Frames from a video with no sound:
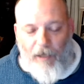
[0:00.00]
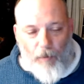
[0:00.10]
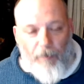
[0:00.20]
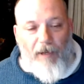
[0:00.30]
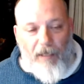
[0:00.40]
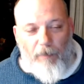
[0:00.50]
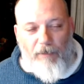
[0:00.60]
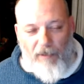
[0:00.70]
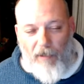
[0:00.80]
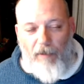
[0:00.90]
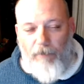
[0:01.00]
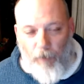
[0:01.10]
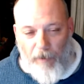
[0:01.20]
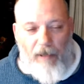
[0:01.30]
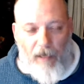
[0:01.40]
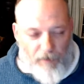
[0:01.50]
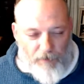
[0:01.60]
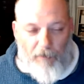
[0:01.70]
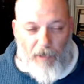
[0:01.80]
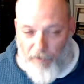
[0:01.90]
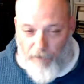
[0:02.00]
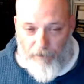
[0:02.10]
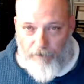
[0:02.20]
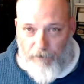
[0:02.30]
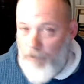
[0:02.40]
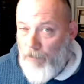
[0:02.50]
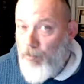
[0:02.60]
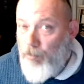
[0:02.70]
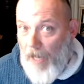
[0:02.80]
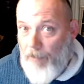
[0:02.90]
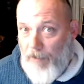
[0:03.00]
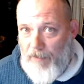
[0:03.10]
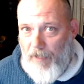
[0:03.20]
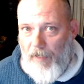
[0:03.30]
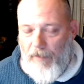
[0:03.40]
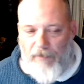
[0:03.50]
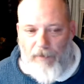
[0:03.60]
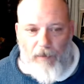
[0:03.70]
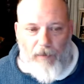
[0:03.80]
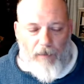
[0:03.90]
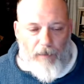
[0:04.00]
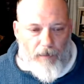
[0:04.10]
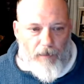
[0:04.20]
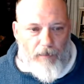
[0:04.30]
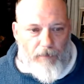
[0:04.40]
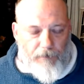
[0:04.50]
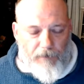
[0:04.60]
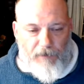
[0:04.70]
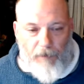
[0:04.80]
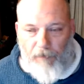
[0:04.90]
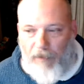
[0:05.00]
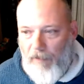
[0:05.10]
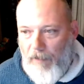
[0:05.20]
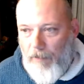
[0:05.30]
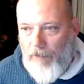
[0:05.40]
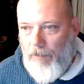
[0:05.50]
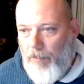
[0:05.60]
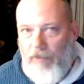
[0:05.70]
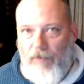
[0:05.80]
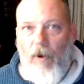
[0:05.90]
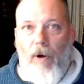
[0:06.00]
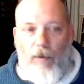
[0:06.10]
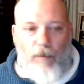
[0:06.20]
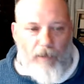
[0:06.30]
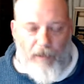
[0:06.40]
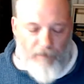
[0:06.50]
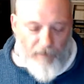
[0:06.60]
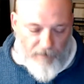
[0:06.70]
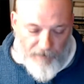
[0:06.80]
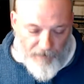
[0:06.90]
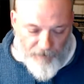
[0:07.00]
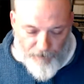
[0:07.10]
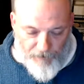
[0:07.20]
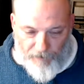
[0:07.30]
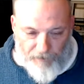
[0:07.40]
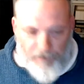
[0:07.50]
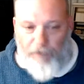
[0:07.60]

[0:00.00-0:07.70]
We're paying almost $140 a month just in property tax. For something that you're supposed to own, I think that's ridiculous.